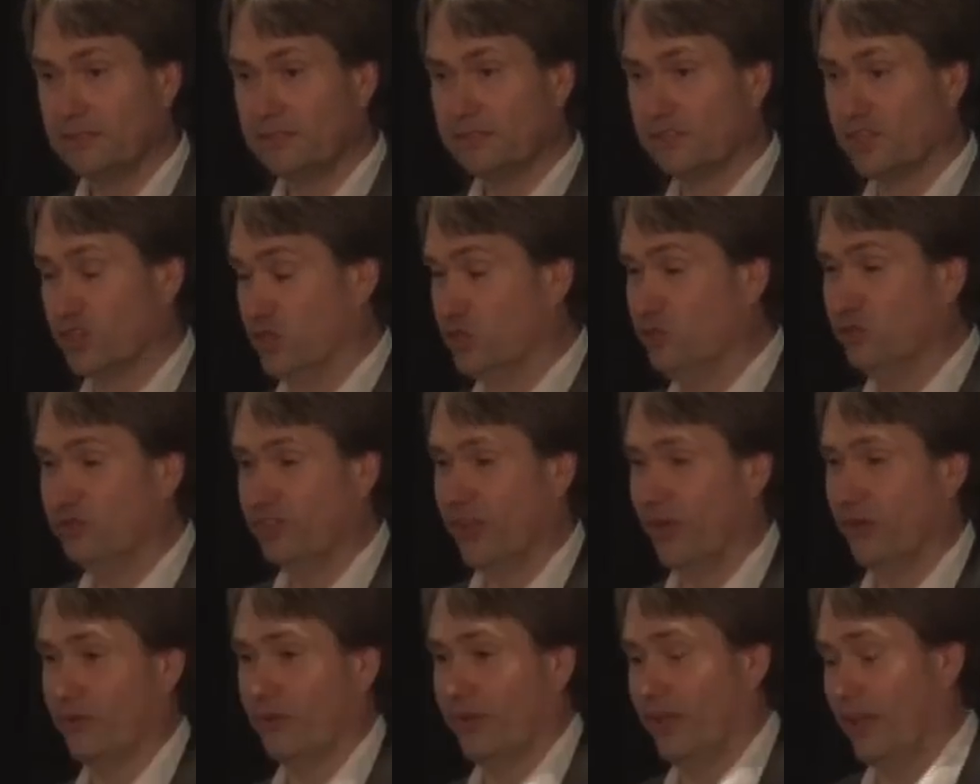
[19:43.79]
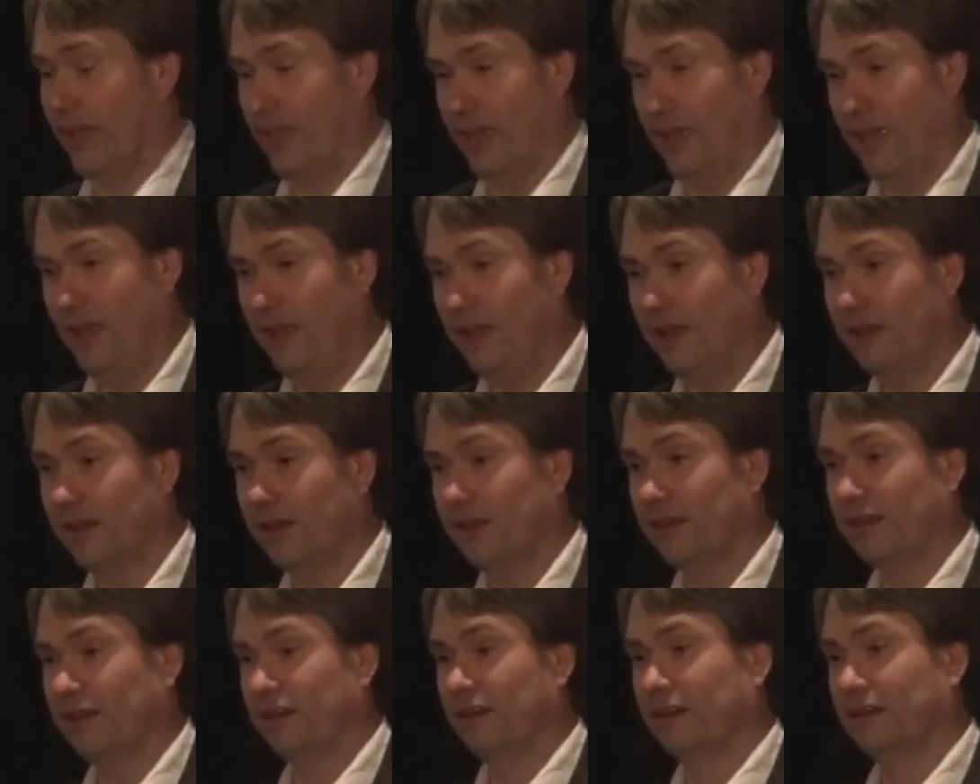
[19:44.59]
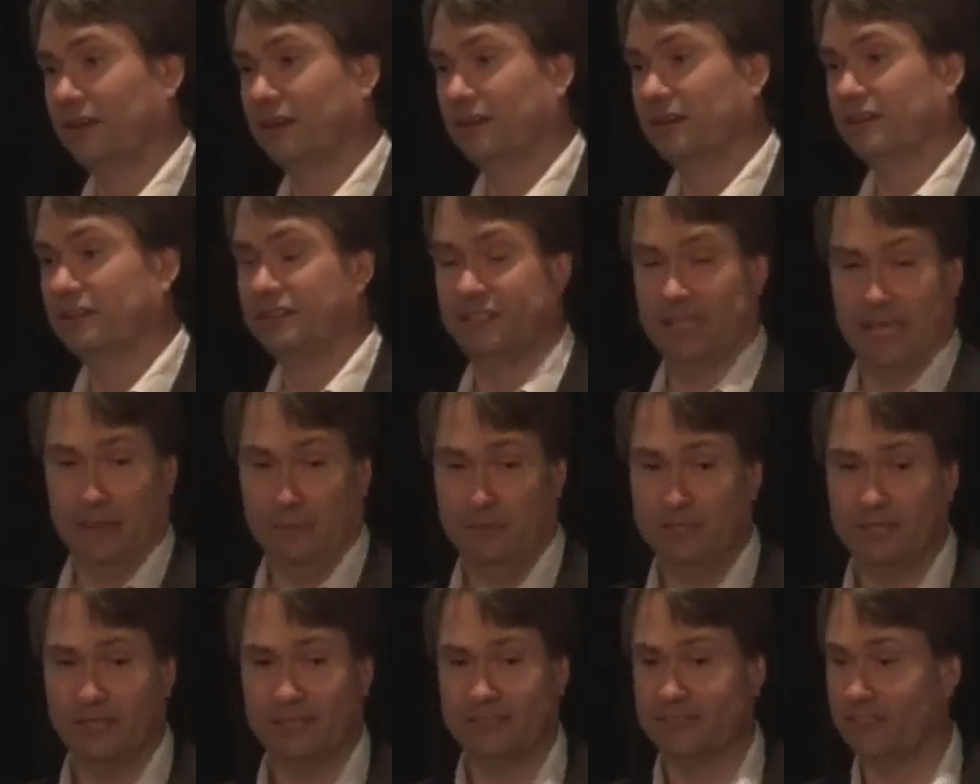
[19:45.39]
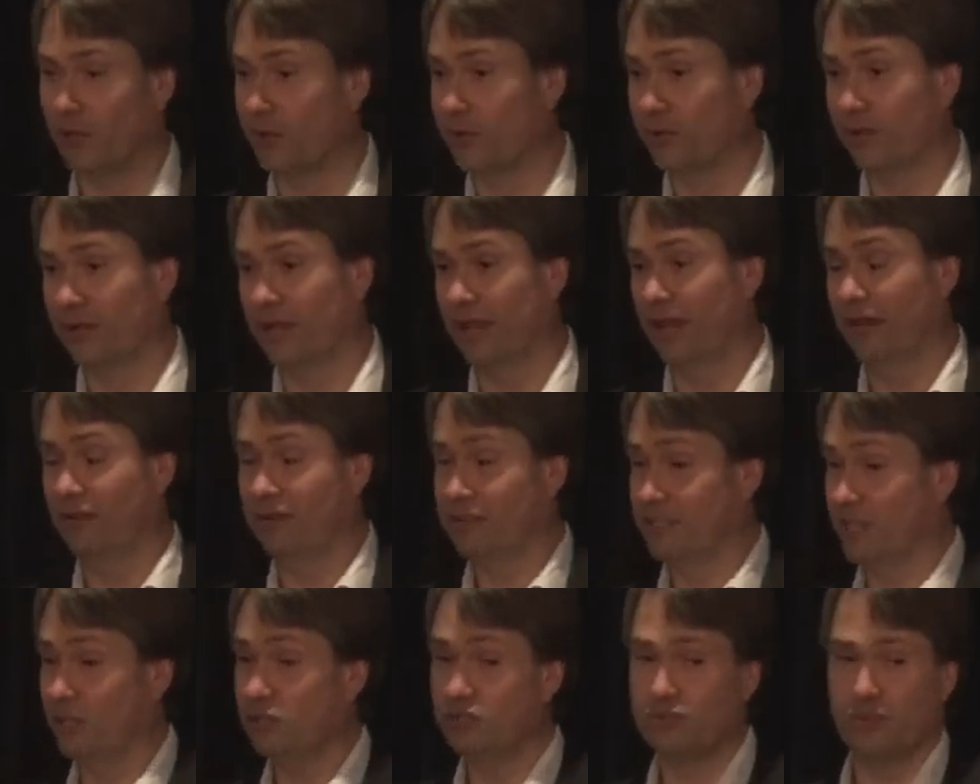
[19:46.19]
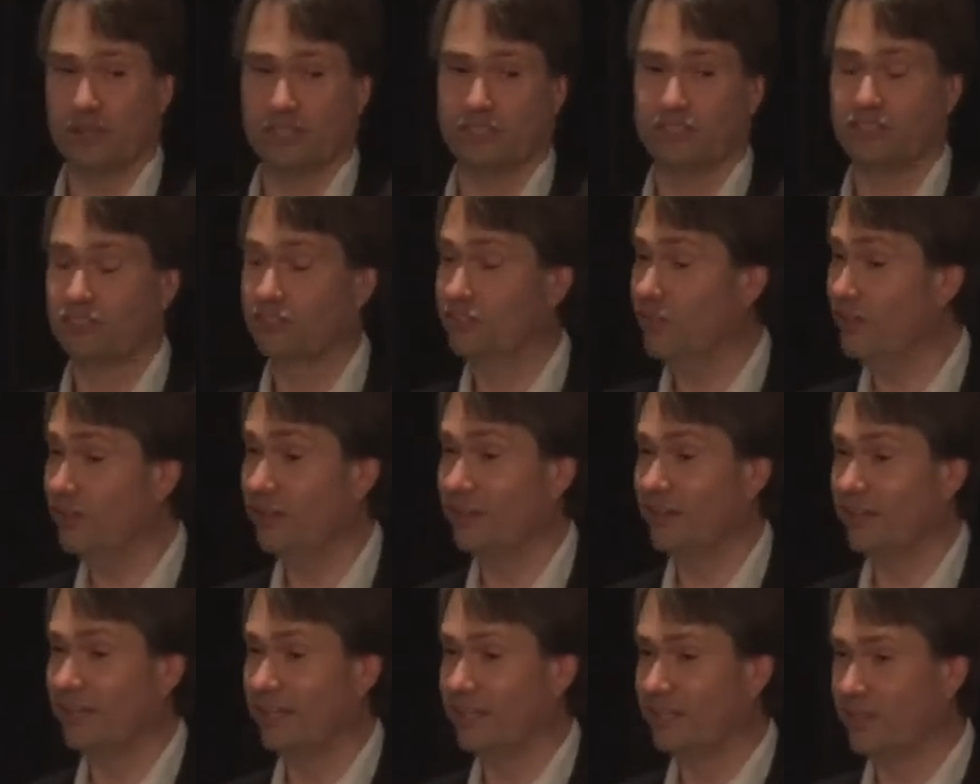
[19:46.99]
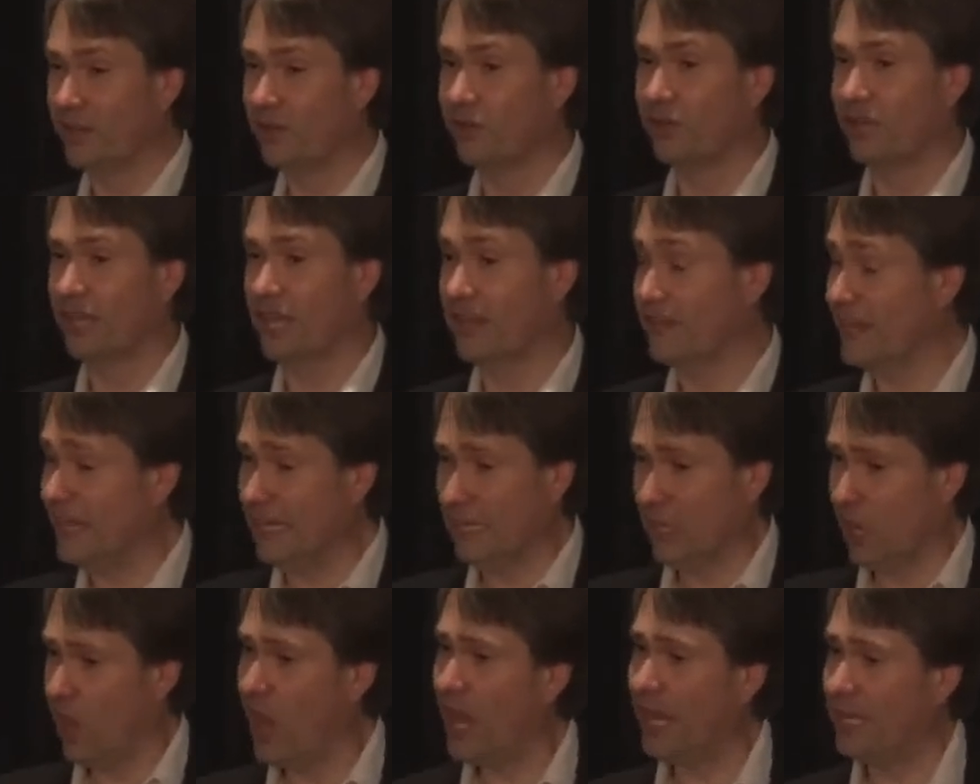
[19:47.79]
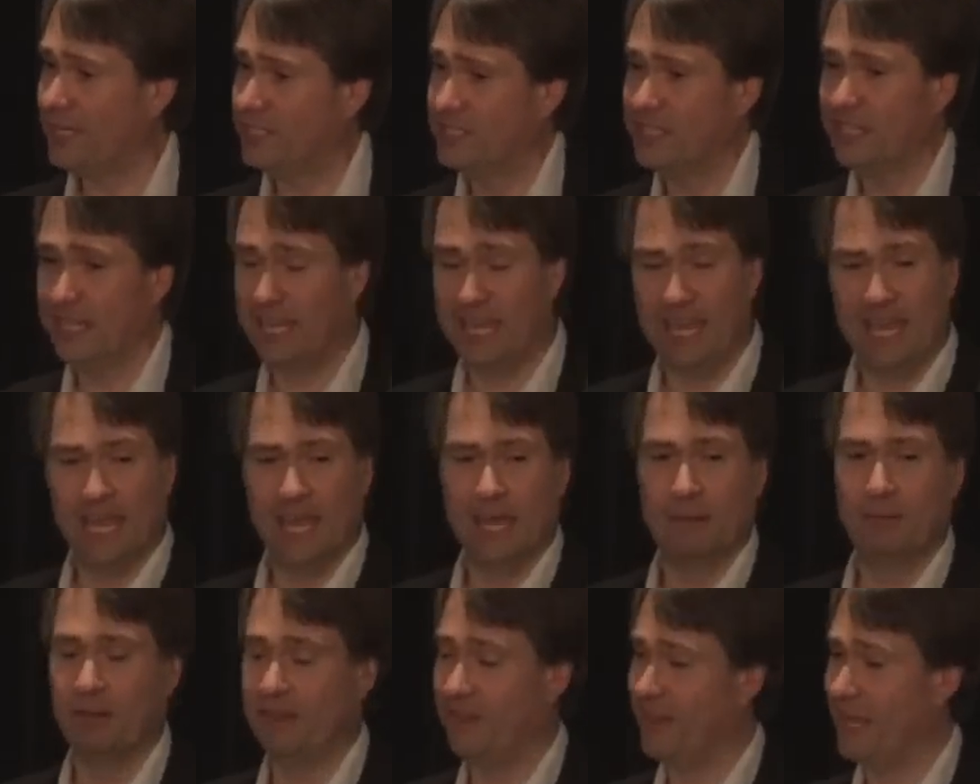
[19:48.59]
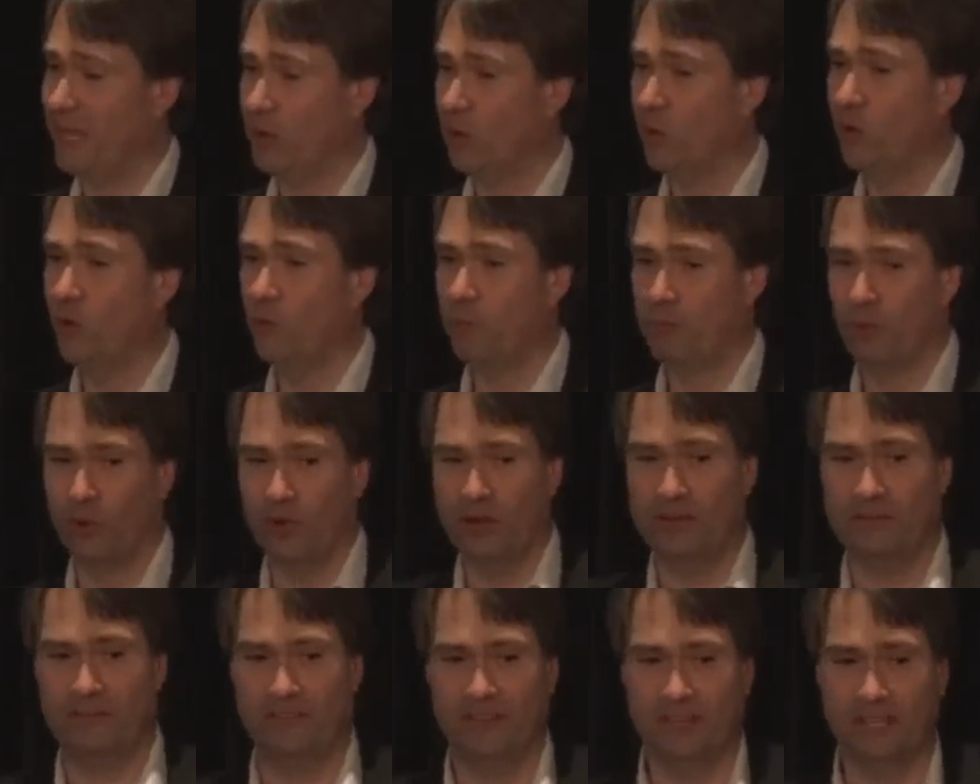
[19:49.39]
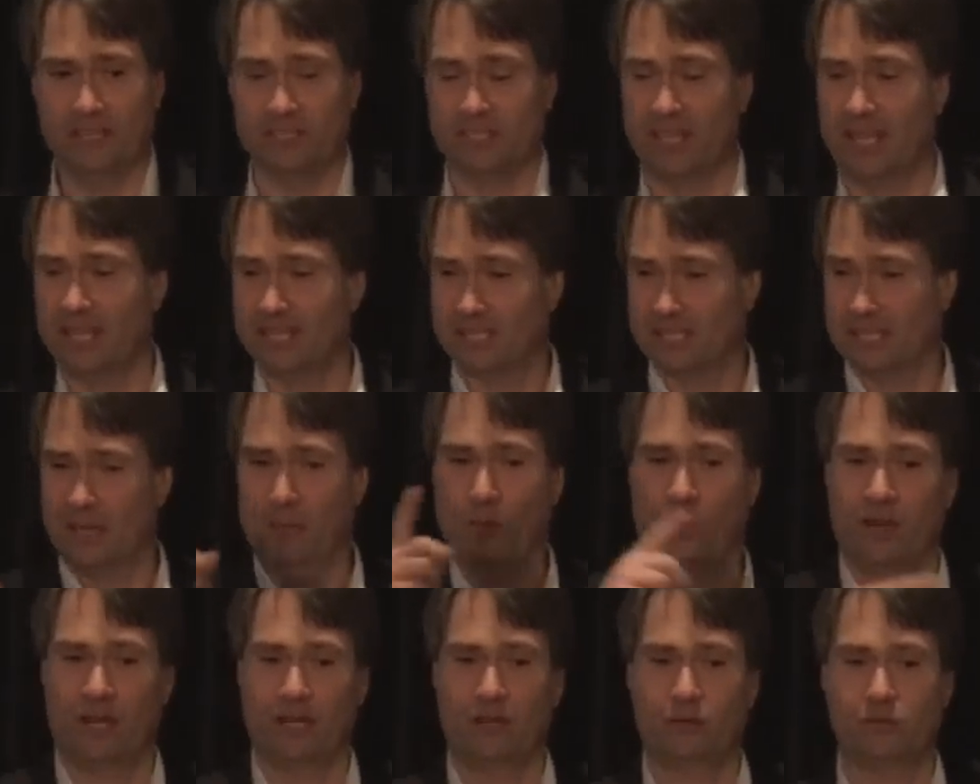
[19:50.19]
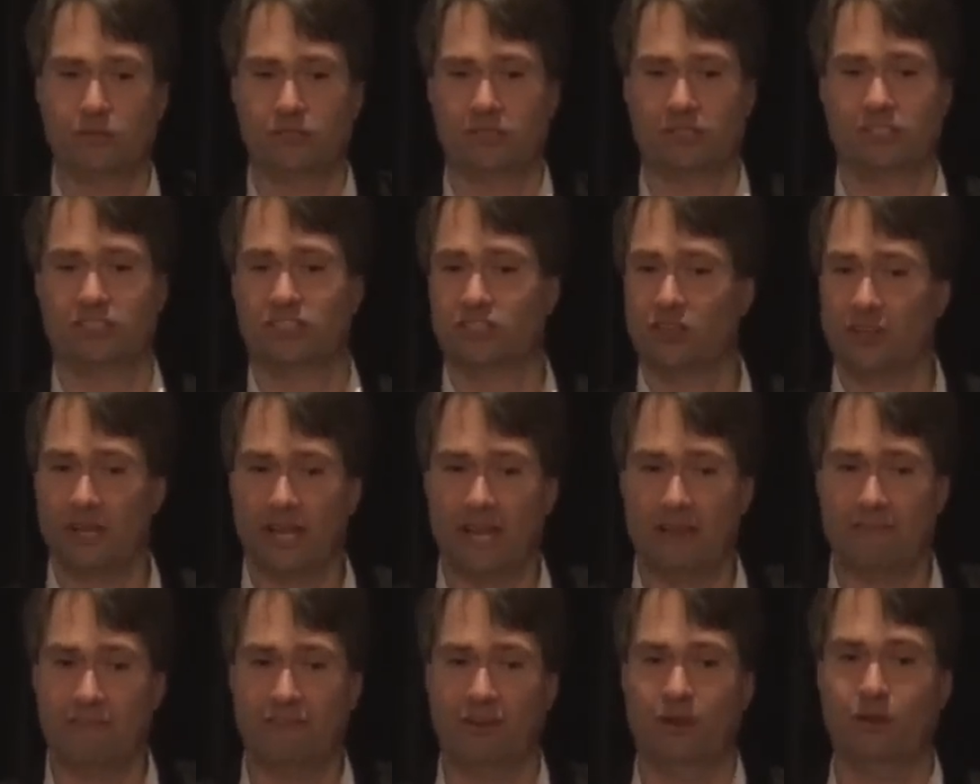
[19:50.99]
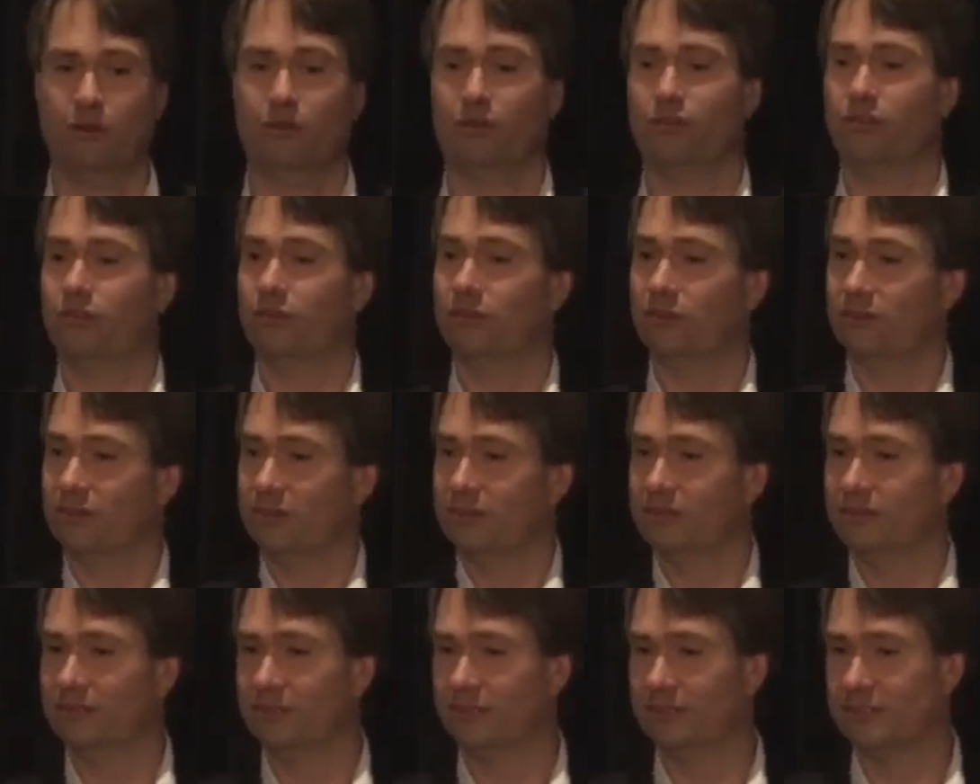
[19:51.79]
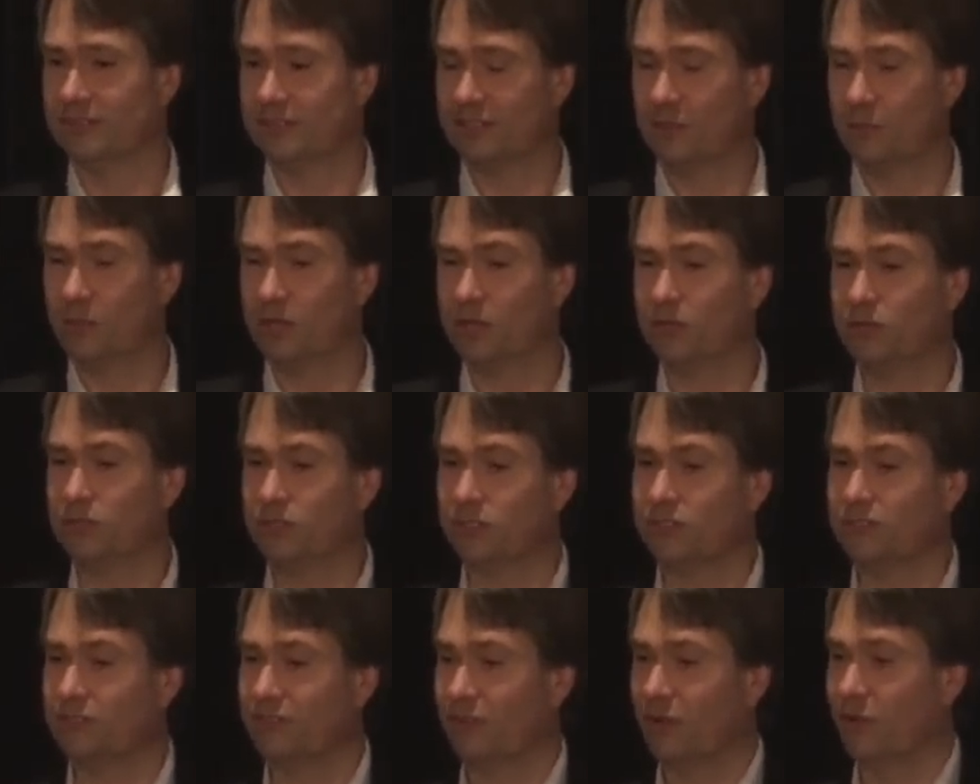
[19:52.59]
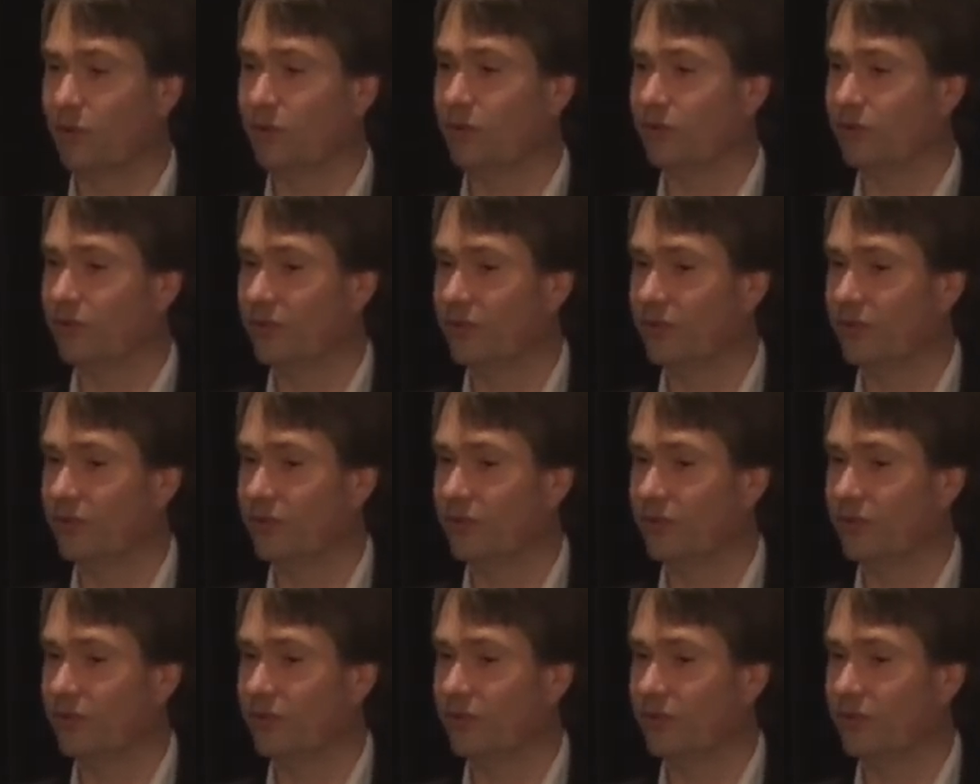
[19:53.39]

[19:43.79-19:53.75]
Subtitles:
Google don't care. Samsung don't care, and Telstra certainly don't care. They'd like to care, but they all point fingers at someone else. It's not our fault. It's someone else's fault.